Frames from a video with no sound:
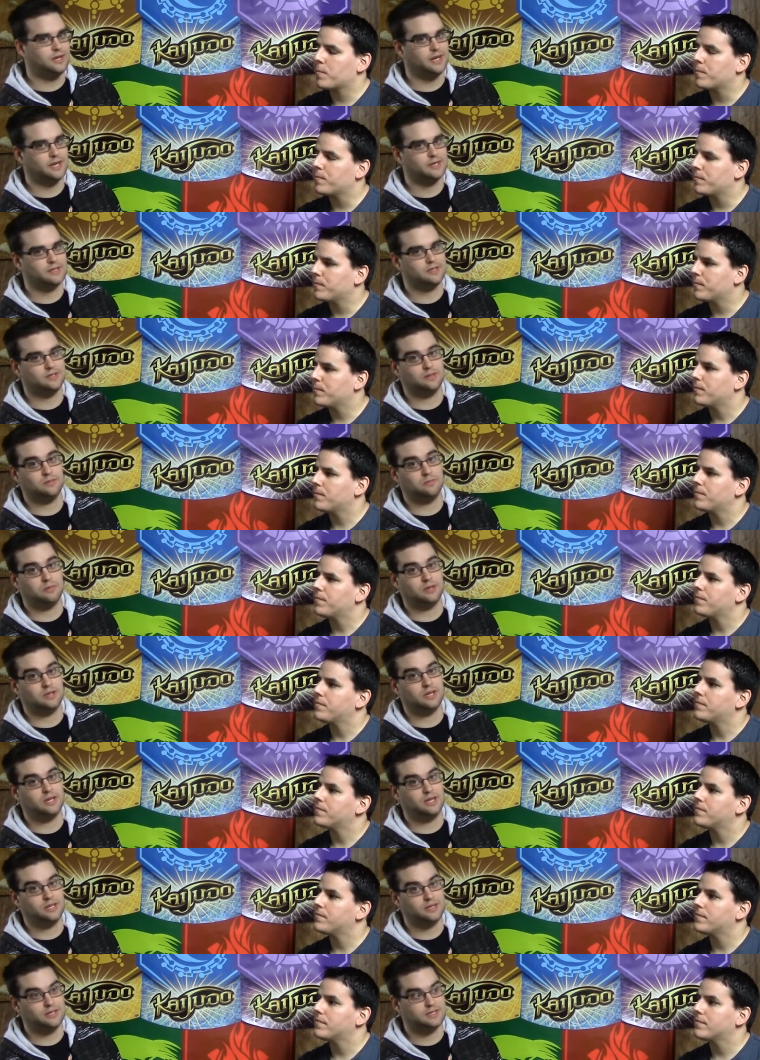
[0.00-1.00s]
Speaker 1: actually
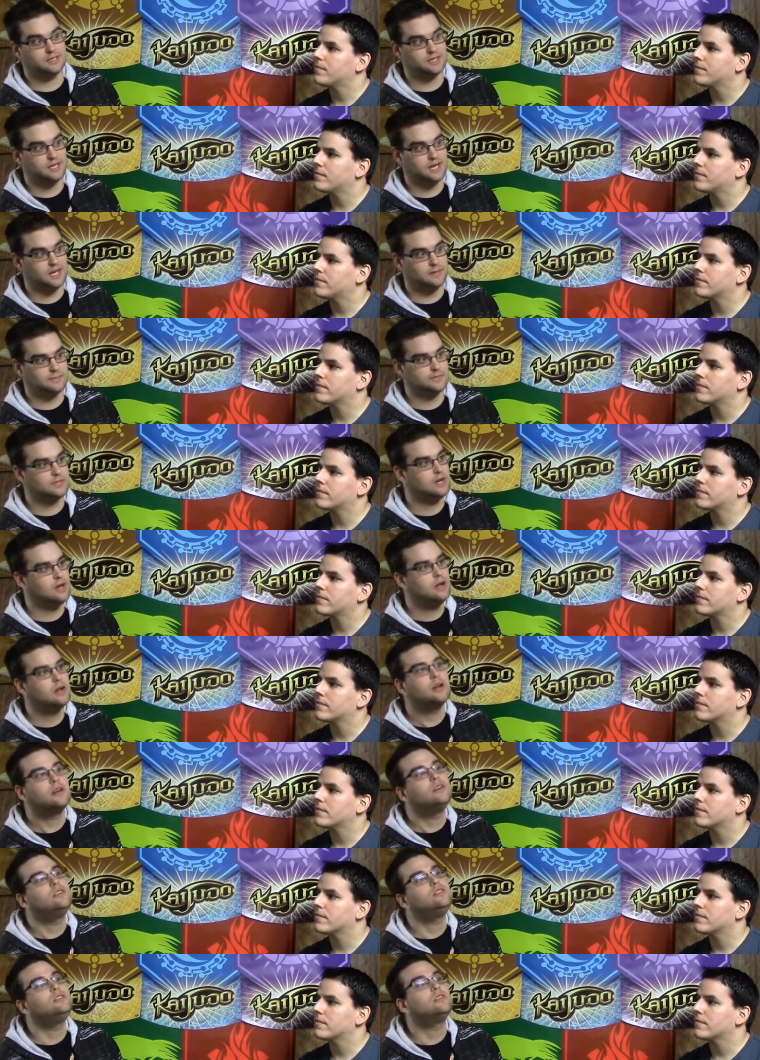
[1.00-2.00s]
playing these games
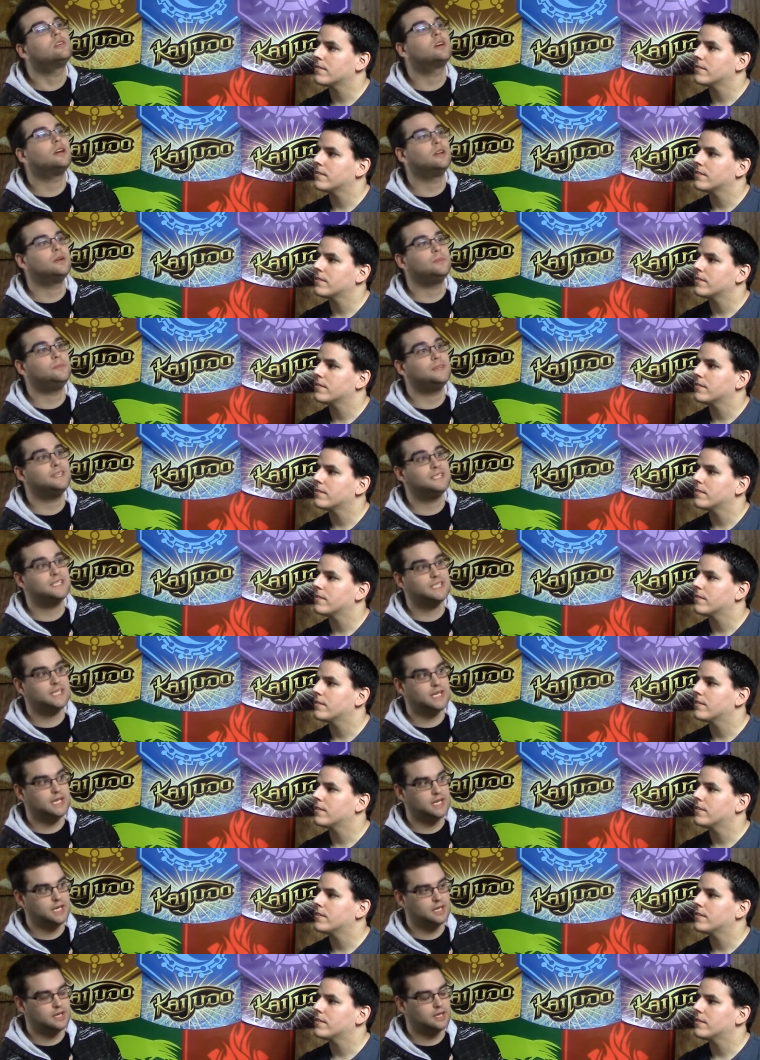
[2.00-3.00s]
because you're going to be
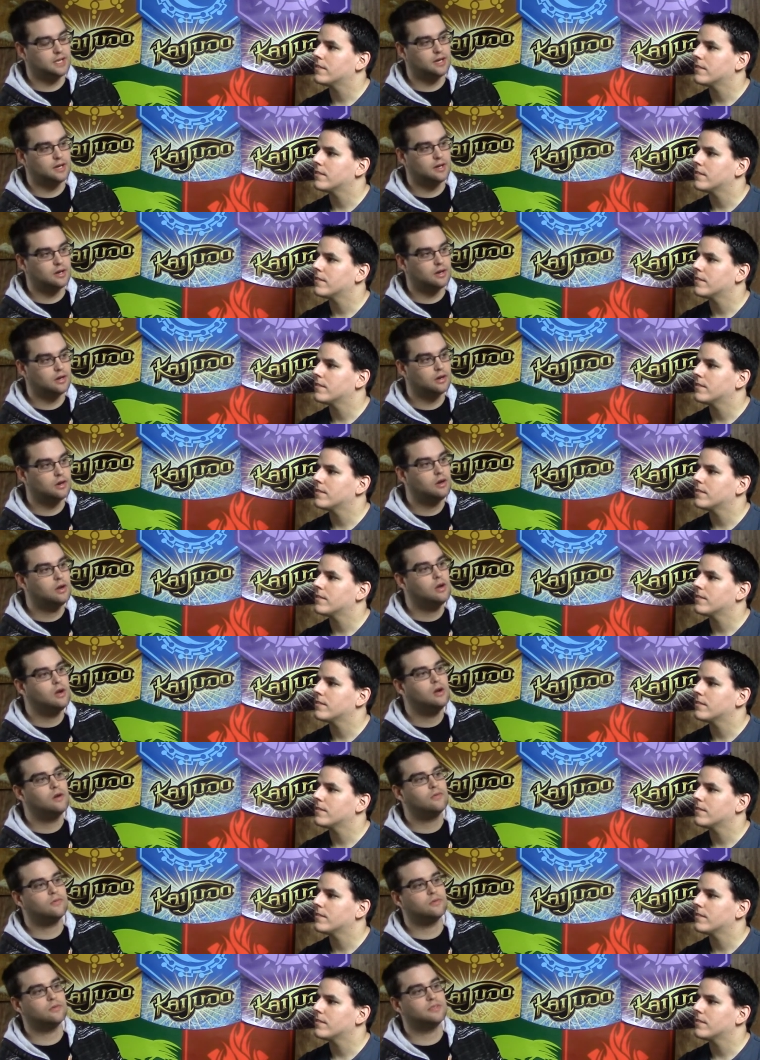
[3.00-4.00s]
sitting there
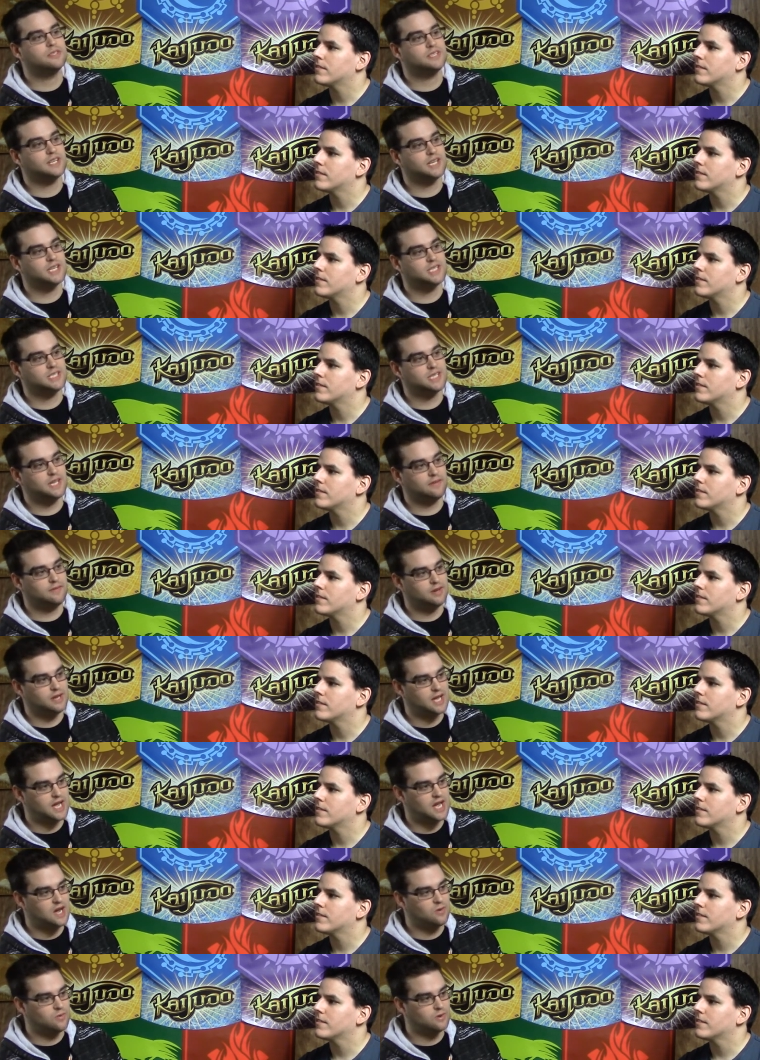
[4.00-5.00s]
for six, seven
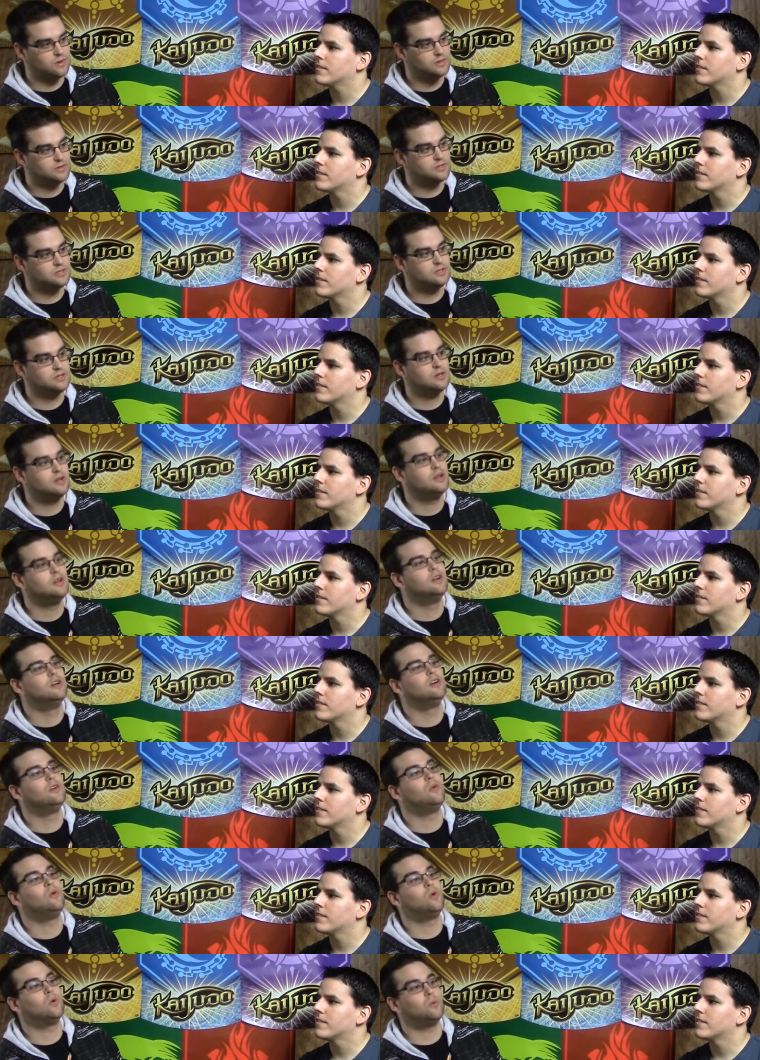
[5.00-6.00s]
hours
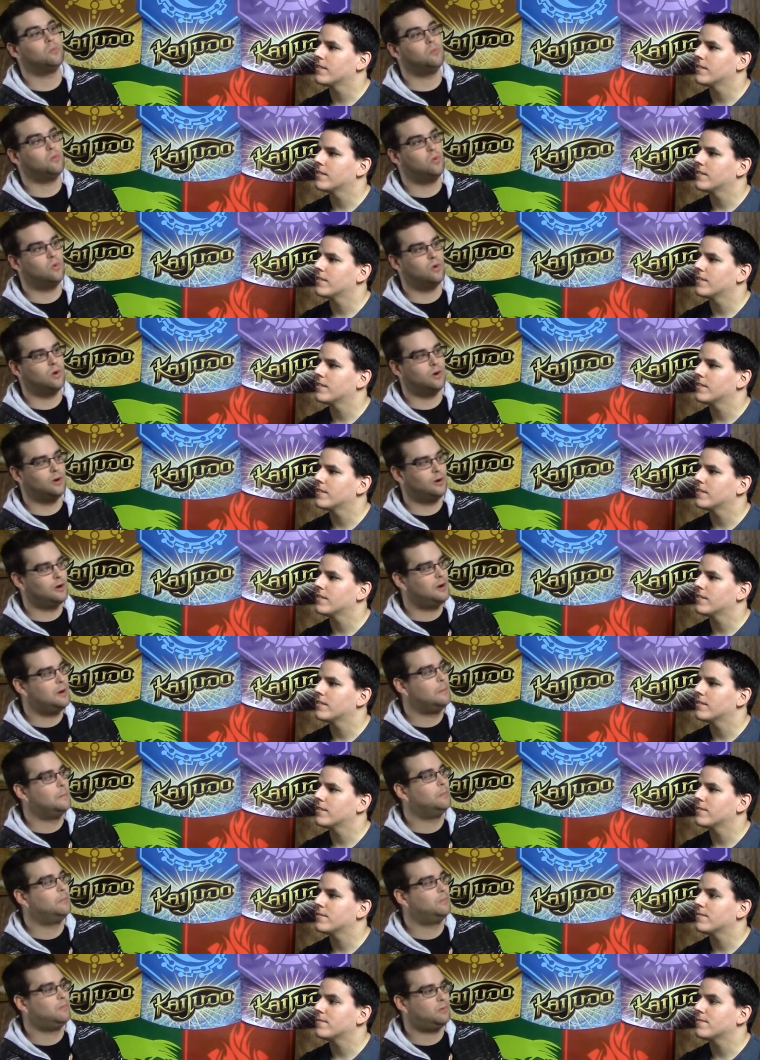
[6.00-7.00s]
or more
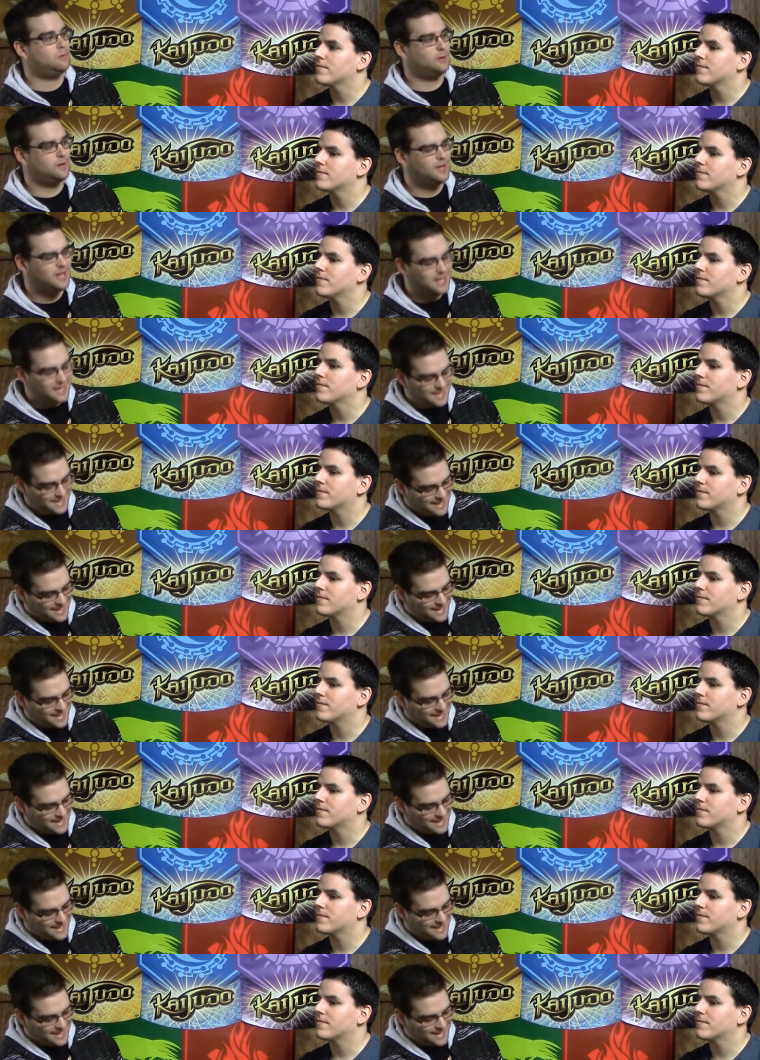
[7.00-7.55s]
playing